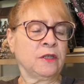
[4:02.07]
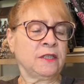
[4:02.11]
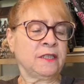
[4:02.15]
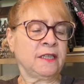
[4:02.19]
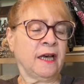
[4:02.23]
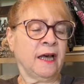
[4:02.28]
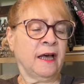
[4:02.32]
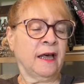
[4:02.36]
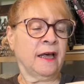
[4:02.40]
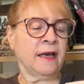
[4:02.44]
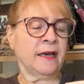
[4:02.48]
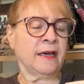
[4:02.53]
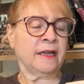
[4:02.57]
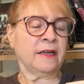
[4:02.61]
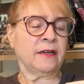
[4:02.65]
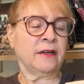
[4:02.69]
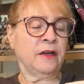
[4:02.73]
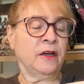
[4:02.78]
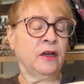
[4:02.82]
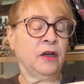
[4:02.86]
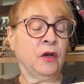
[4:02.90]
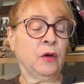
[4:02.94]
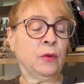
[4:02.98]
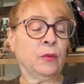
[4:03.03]
tied
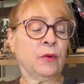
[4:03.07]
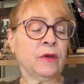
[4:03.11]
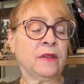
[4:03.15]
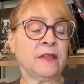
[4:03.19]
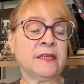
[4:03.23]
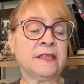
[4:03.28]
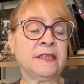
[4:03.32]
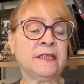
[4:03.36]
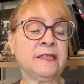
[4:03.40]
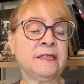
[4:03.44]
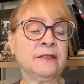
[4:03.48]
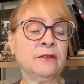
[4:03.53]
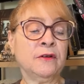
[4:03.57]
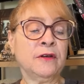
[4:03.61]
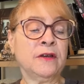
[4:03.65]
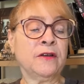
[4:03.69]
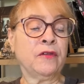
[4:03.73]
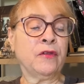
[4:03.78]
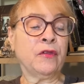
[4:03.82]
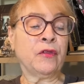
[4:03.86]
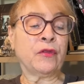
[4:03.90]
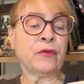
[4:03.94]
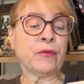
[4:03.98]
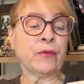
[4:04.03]
with a
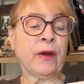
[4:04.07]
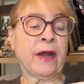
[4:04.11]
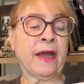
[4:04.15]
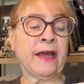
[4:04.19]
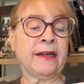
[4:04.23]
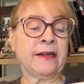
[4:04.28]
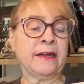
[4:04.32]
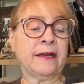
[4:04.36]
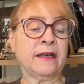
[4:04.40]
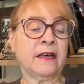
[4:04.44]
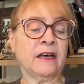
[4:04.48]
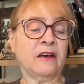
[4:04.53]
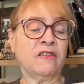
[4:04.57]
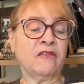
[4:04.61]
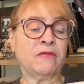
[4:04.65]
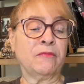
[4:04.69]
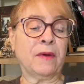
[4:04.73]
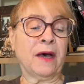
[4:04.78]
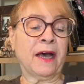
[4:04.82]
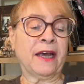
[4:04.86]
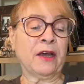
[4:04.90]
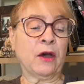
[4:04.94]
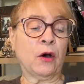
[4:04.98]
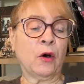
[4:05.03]
silken thread of
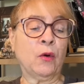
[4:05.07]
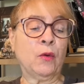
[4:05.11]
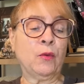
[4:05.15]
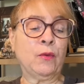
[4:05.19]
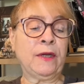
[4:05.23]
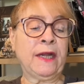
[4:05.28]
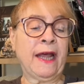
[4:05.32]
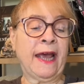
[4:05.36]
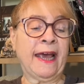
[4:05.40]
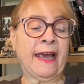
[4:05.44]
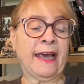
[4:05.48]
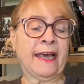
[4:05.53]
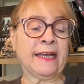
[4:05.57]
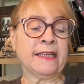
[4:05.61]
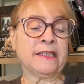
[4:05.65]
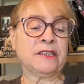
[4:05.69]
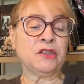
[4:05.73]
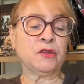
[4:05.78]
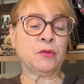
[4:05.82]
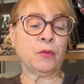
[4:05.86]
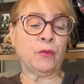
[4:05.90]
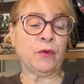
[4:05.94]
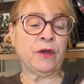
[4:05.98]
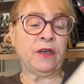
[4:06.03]
my own
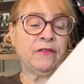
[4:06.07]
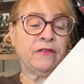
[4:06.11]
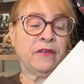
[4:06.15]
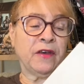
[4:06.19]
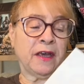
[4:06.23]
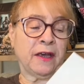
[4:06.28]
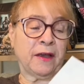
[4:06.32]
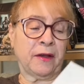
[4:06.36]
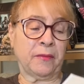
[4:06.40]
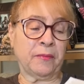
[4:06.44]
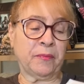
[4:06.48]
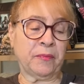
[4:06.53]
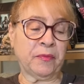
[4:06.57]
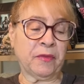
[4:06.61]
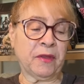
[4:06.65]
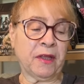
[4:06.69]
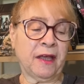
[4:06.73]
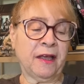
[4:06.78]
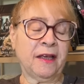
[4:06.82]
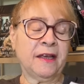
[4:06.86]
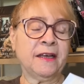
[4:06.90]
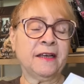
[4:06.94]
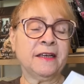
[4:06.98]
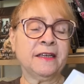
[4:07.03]
hands weaving.
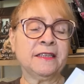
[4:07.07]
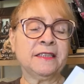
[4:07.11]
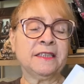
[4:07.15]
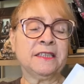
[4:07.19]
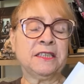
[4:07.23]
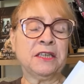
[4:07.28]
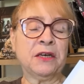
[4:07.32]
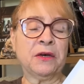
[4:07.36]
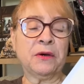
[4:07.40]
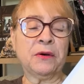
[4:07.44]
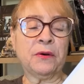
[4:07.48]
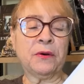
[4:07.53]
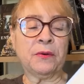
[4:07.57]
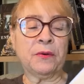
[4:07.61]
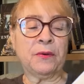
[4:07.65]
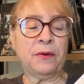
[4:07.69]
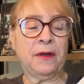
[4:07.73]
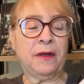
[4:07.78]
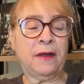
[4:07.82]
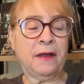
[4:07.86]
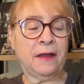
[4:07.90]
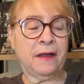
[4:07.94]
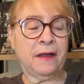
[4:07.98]
So